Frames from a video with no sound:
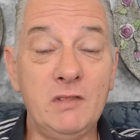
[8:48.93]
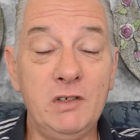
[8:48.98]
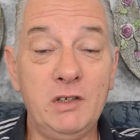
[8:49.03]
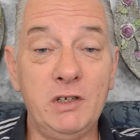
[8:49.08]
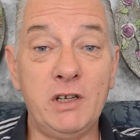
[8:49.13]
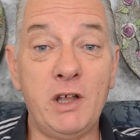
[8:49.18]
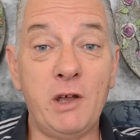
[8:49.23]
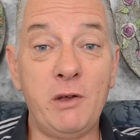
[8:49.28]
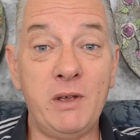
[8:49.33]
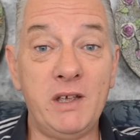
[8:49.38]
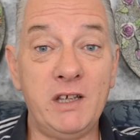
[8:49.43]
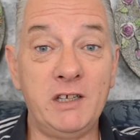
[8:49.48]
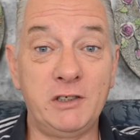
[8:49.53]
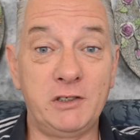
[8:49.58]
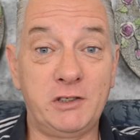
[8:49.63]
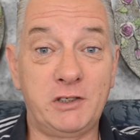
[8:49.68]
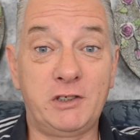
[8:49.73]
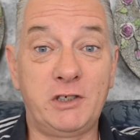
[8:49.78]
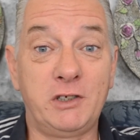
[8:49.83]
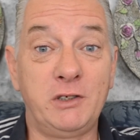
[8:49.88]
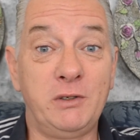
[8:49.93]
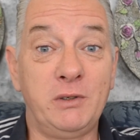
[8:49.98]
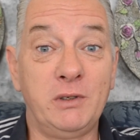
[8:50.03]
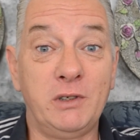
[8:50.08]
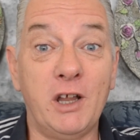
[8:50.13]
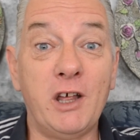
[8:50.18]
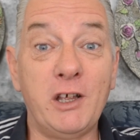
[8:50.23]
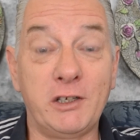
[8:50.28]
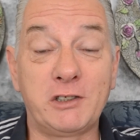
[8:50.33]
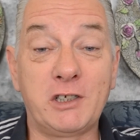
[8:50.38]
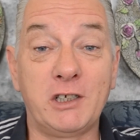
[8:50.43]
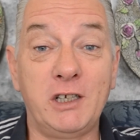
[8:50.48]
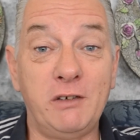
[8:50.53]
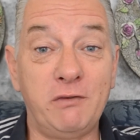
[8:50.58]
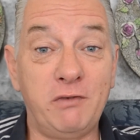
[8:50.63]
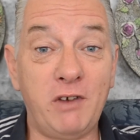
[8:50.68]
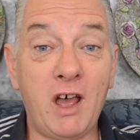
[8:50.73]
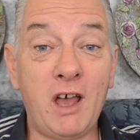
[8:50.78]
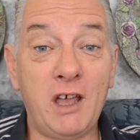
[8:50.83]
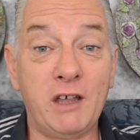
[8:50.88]
you know, is to learn to
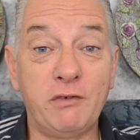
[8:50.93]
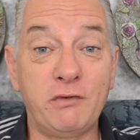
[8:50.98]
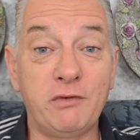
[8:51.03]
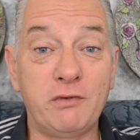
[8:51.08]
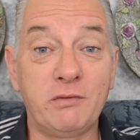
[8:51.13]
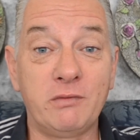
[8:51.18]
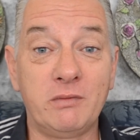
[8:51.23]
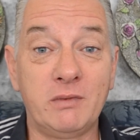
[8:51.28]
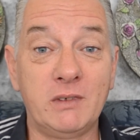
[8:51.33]
live life.